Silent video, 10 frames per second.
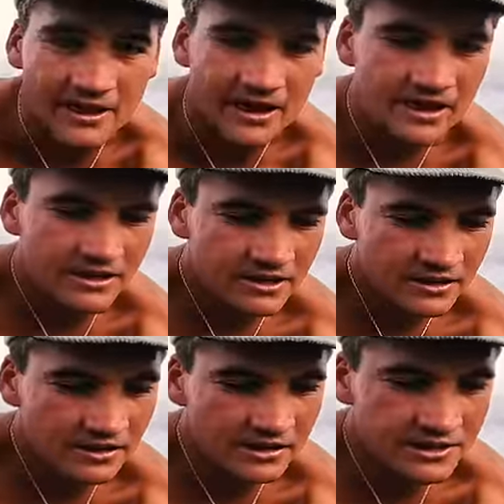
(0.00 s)

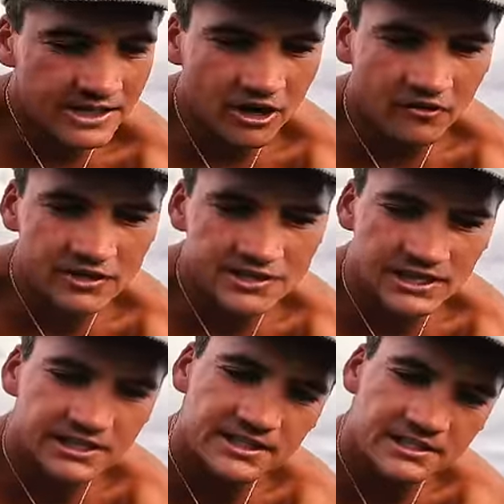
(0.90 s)
And you can see,
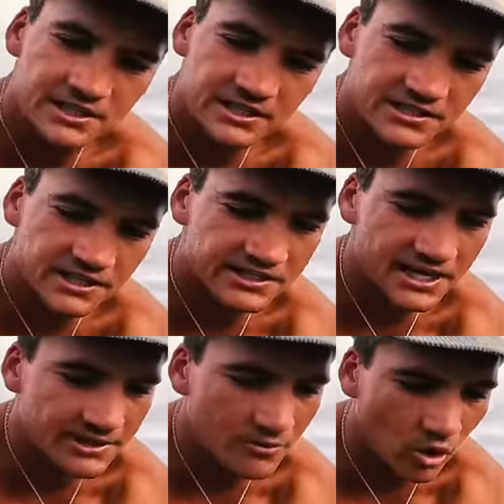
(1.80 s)
obviously, it doesn't exist
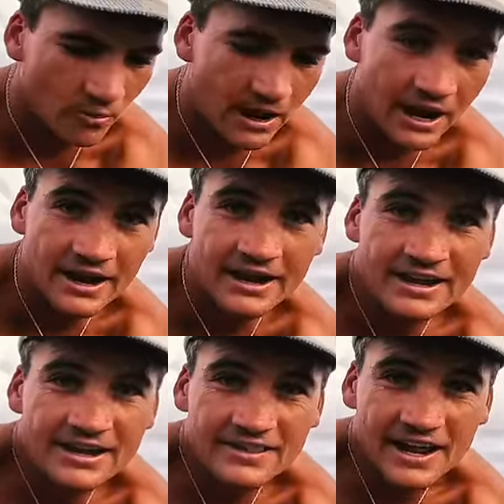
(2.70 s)
anymore, but
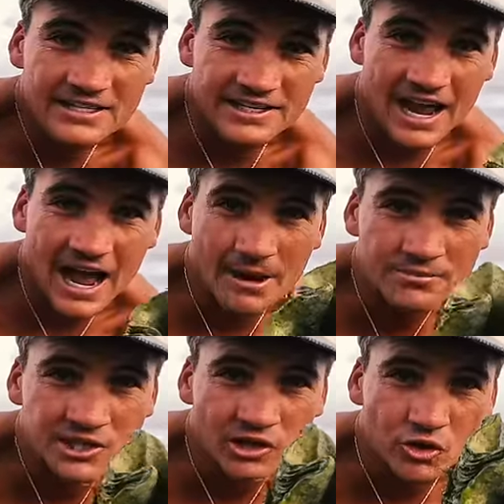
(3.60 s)
that is an
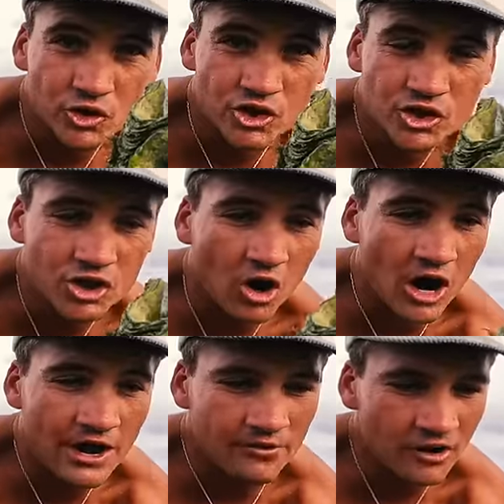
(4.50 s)
absolute
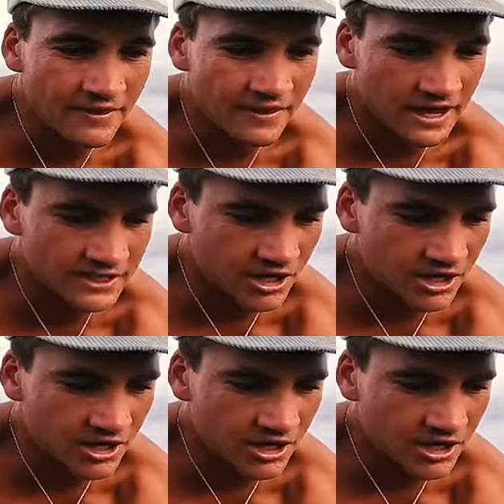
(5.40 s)
giant right there.